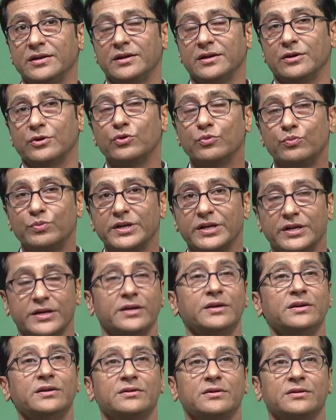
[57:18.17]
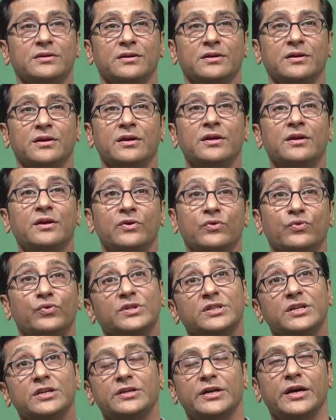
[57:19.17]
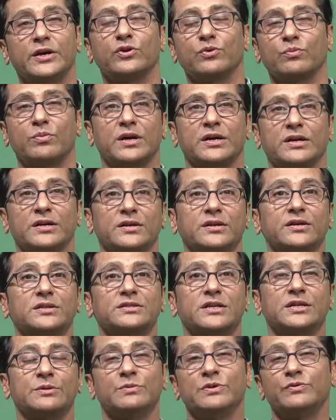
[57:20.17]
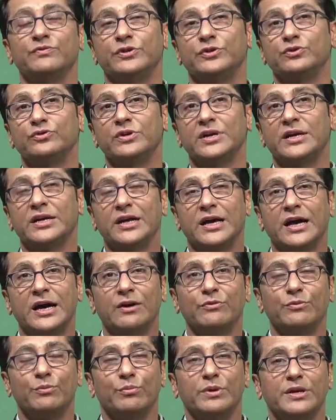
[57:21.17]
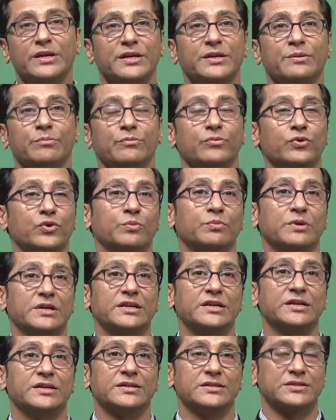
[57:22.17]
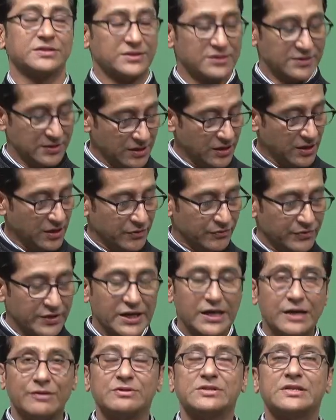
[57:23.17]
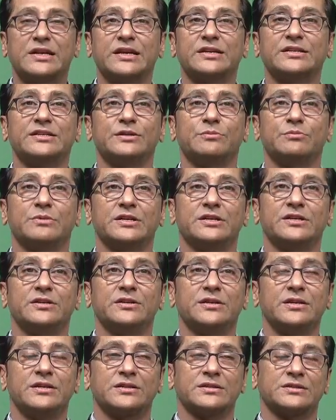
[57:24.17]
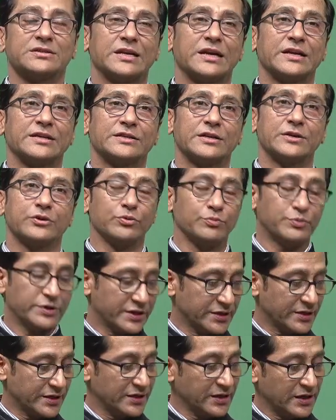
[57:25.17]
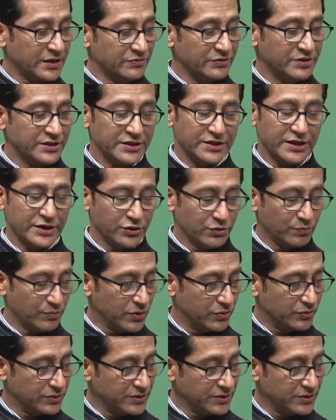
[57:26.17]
here lubricant with a nanoparticles. That means we do not have many more materials. We have selected materials or selected lubricant as with a